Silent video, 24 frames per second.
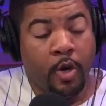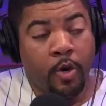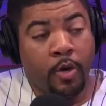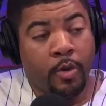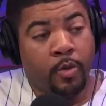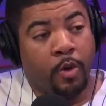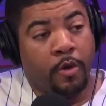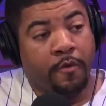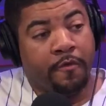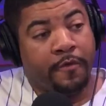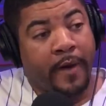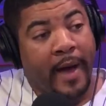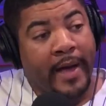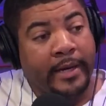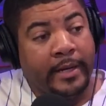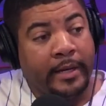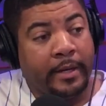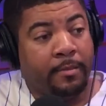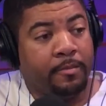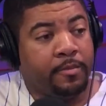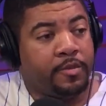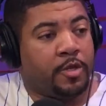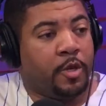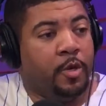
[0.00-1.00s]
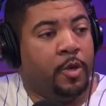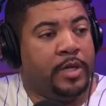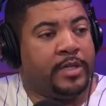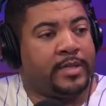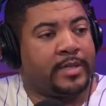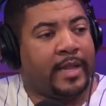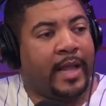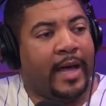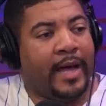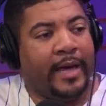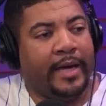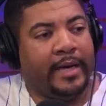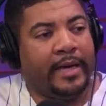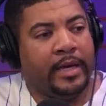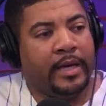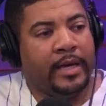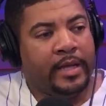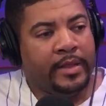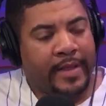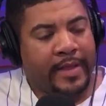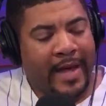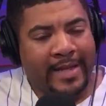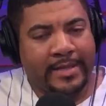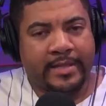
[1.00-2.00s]
one will fight him. So it's like
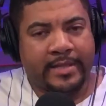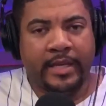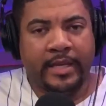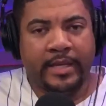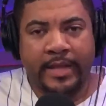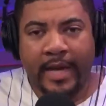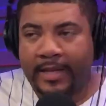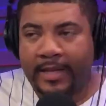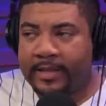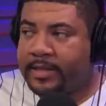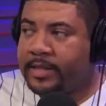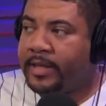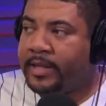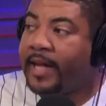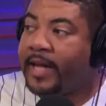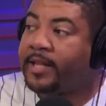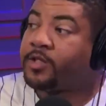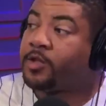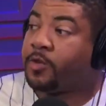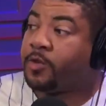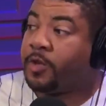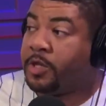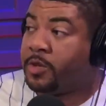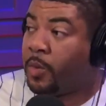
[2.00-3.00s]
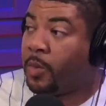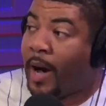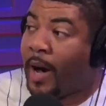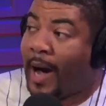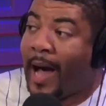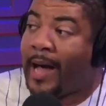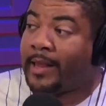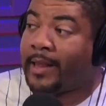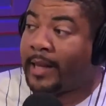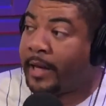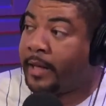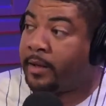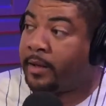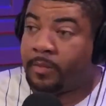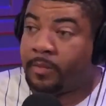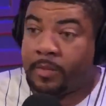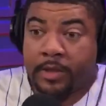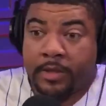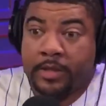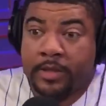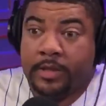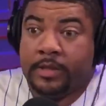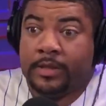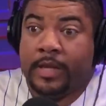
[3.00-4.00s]
that's the reason why I like him,
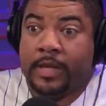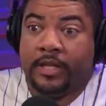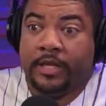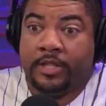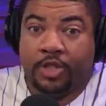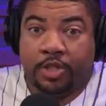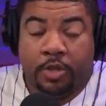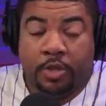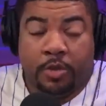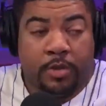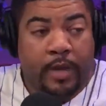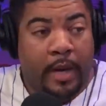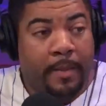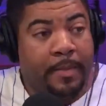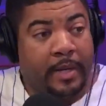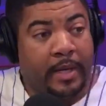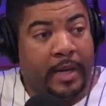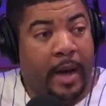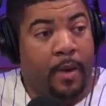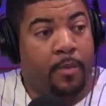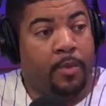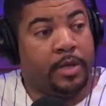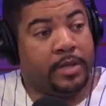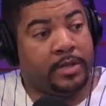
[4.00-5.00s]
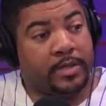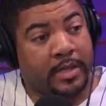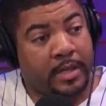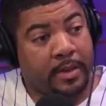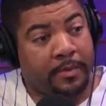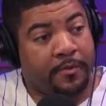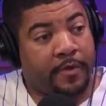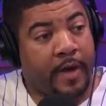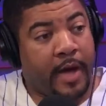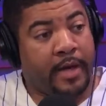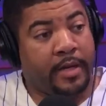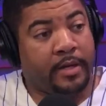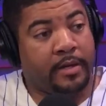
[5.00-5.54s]
because it's like, shoot, I want to see him fight.